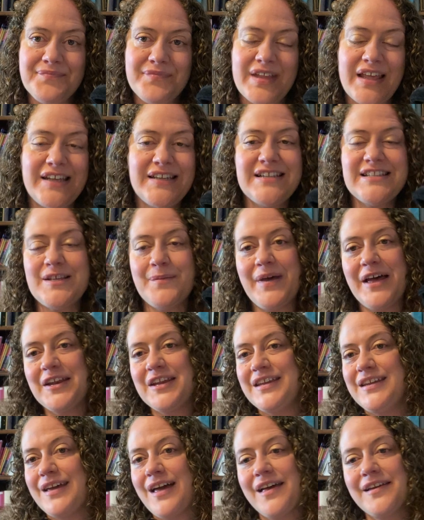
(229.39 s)
and it's about a
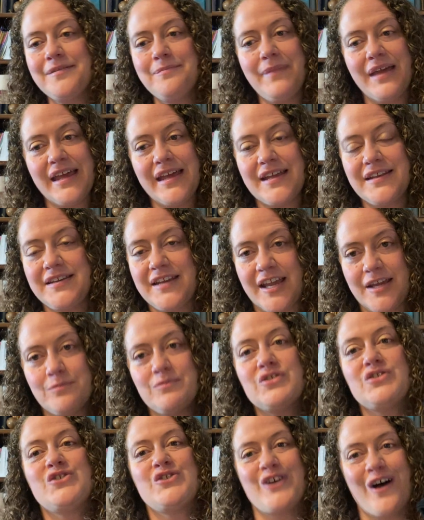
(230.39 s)
young man
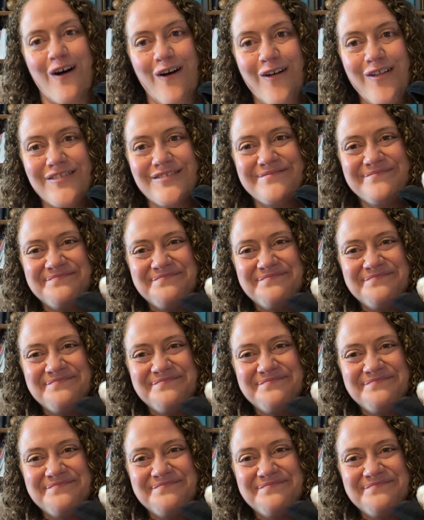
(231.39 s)
named Saul.